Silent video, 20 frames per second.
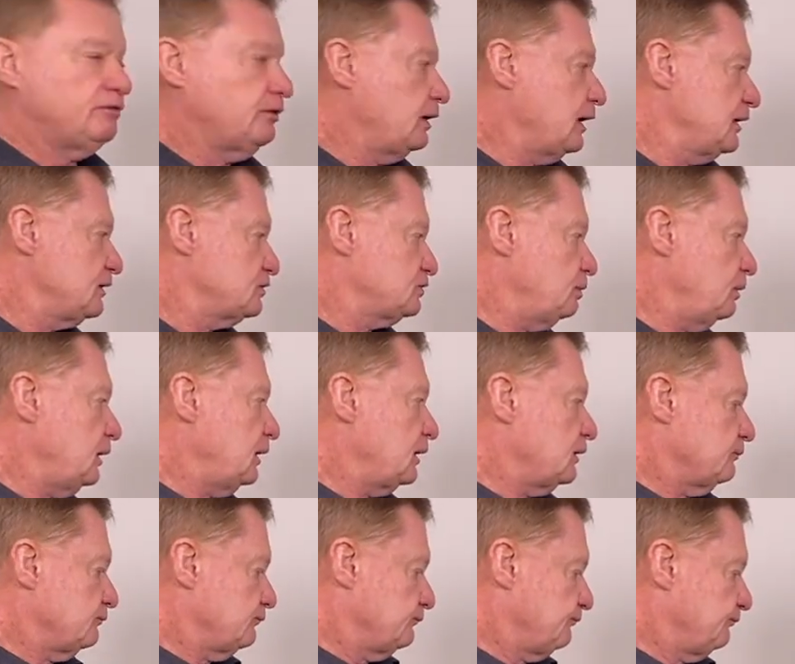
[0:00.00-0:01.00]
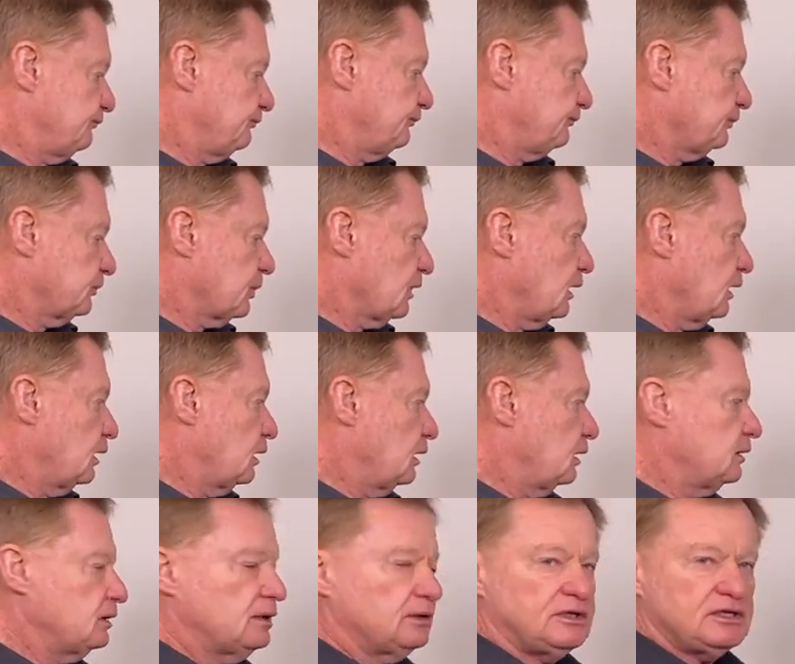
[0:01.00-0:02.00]
$8.20.
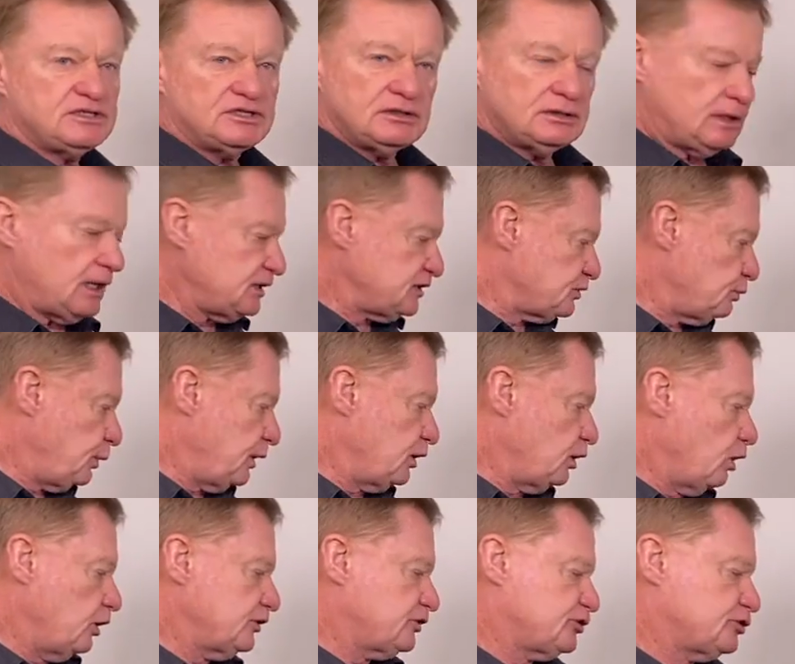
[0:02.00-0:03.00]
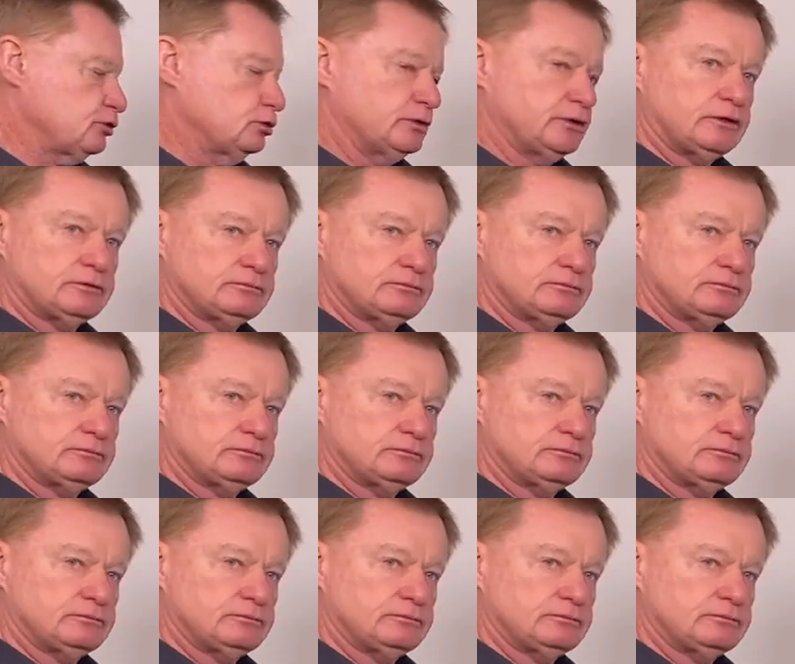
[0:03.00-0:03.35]
That's when I saw it.